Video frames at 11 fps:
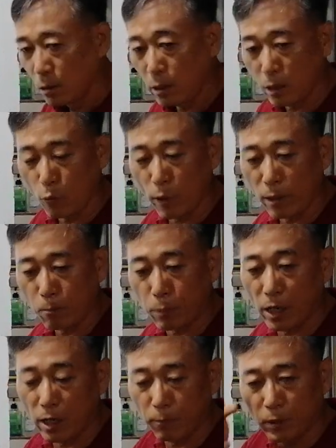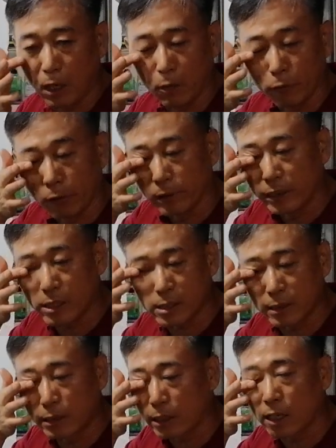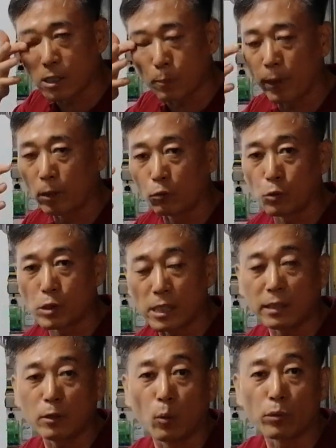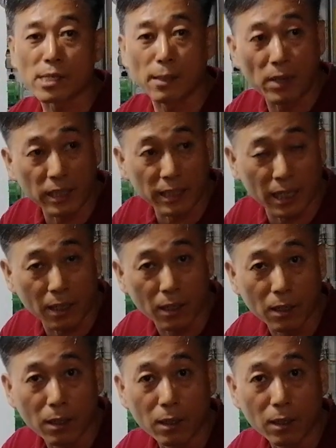Then when Philip delivered this the gospel to the city of Samaria,